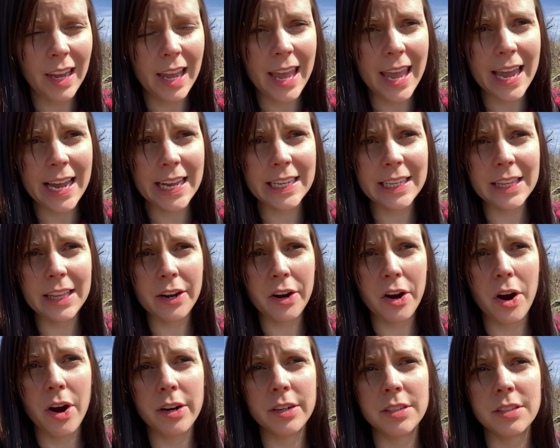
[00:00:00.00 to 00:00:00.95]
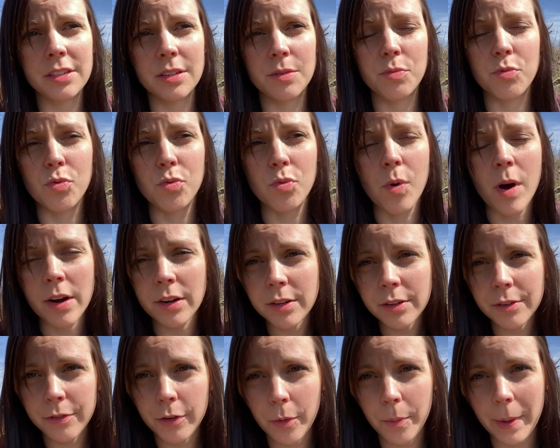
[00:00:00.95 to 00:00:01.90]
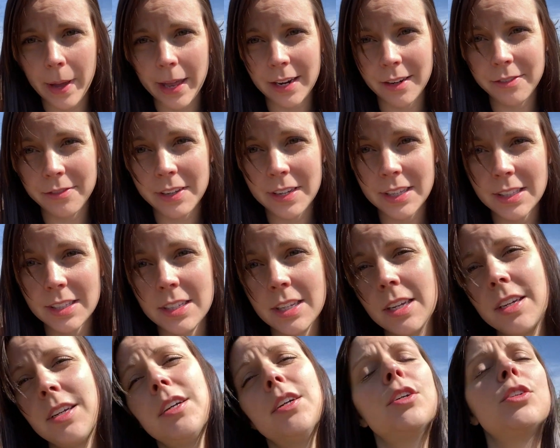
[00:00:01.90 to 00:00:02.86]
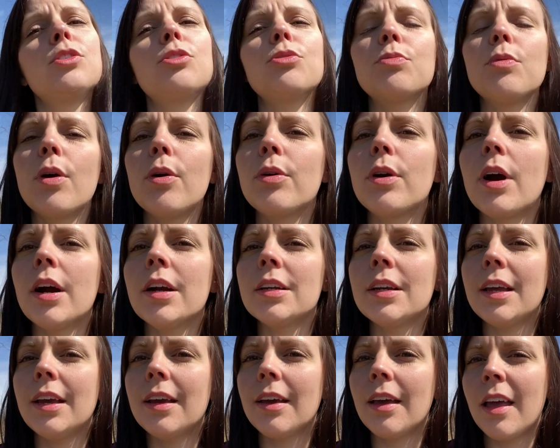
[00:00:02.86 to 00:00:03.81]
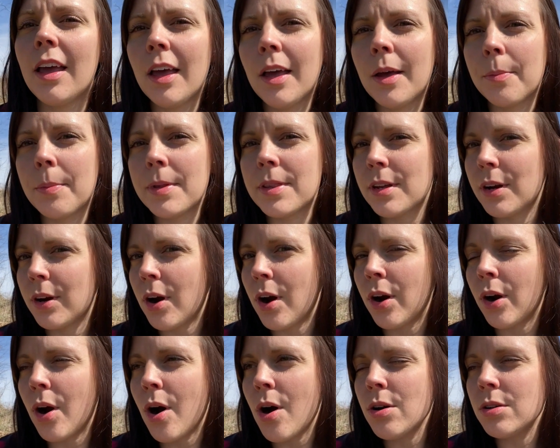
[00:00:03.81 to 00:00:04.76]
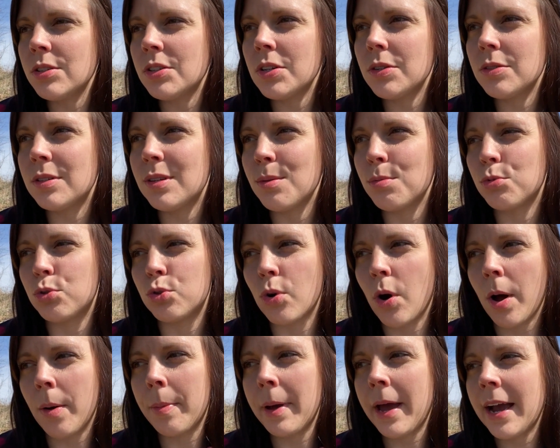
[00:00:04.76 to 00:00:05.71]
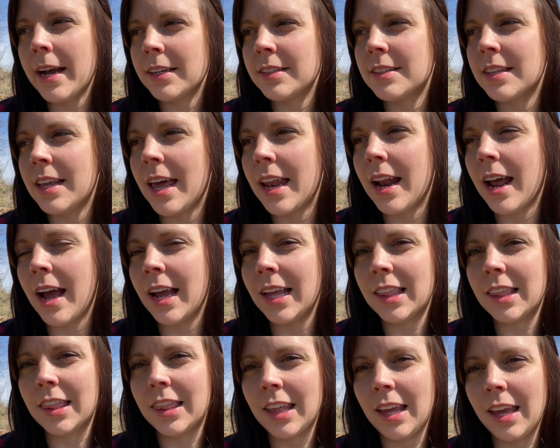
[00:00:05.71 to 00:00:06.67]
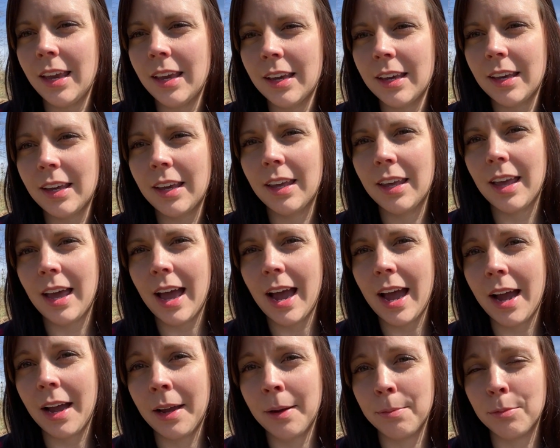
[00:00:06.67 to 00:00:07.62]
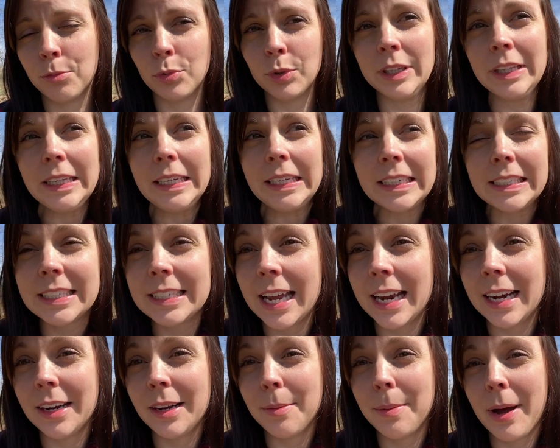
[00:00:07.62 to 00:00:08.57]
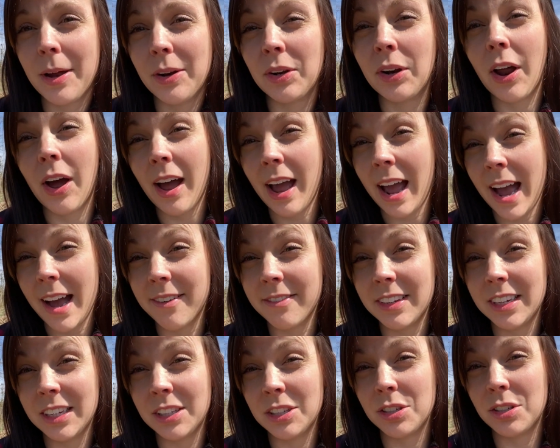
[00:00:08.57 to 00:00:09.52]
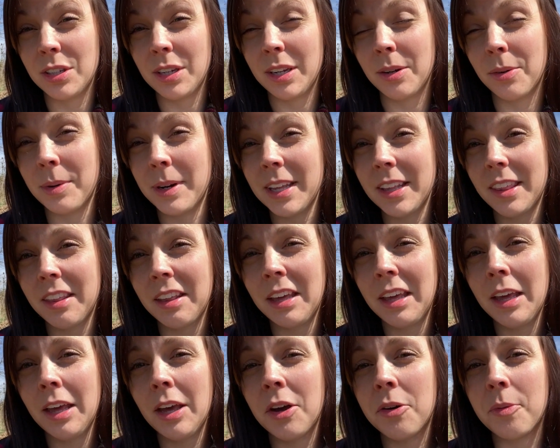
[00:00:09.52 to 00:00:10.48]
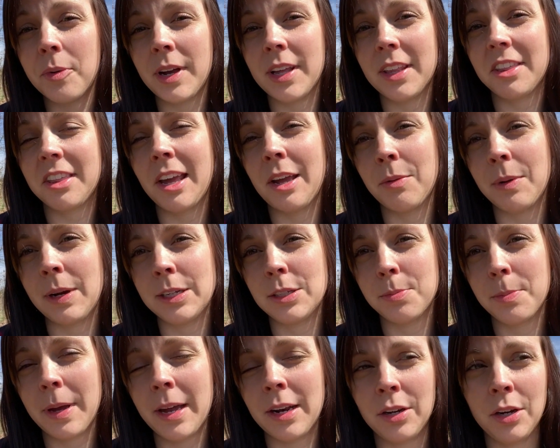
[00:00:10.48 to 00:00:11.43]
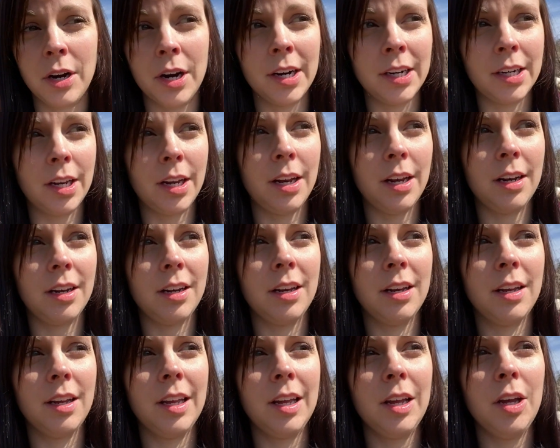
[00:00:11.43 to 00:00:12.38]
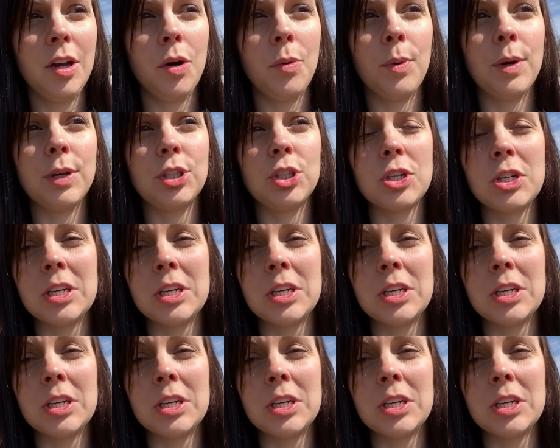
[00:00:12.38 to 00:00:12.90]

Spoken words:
And there are some wonderful benefits to row gardening, but there are also some drawbacks that I think I'm really excited about not having to deal with a raised bed garden, which